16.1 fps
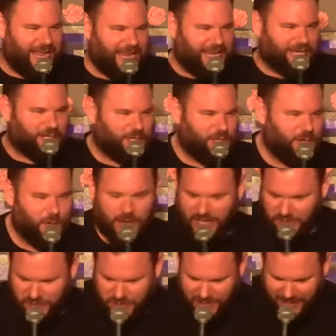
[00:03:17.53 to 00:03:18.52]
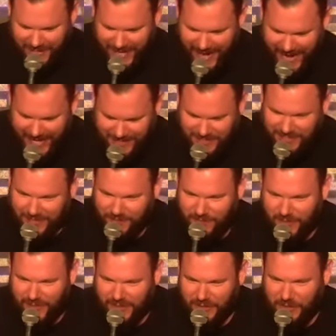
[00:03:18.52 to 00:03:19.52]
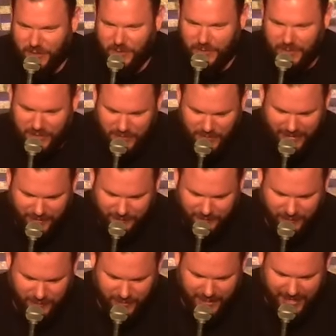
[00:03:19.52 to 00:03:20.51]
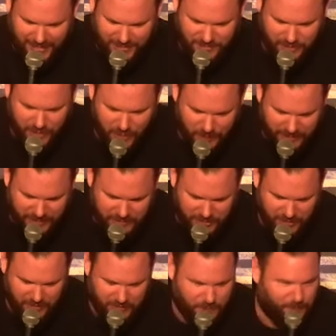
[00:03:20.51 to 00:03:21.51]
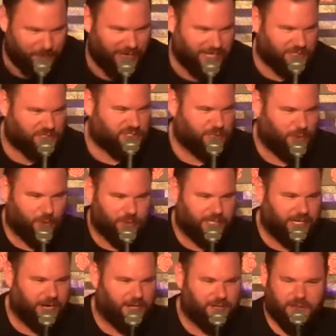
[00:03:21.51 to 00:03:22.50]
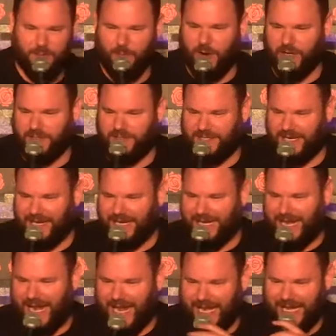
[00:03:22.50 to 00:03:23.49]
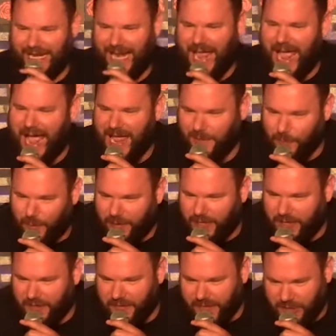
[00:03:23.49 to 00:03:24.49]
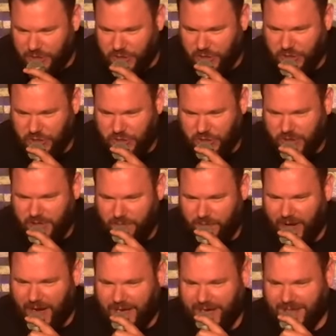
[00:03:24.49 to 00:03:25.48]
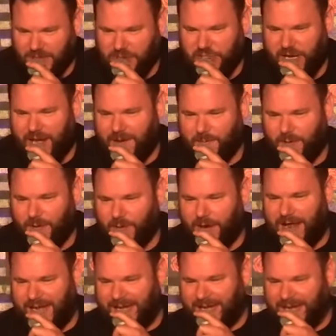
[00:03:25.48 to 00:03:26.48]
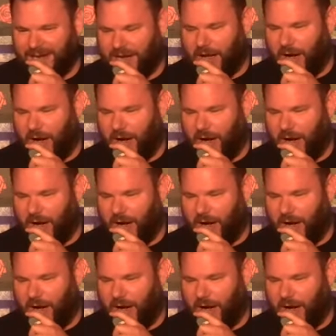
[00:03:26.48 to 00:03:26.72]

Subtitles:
He knew I was gonna ask if he knew you, if you guys know each other based solely on the martini, and he had one in the fucking chamber ready to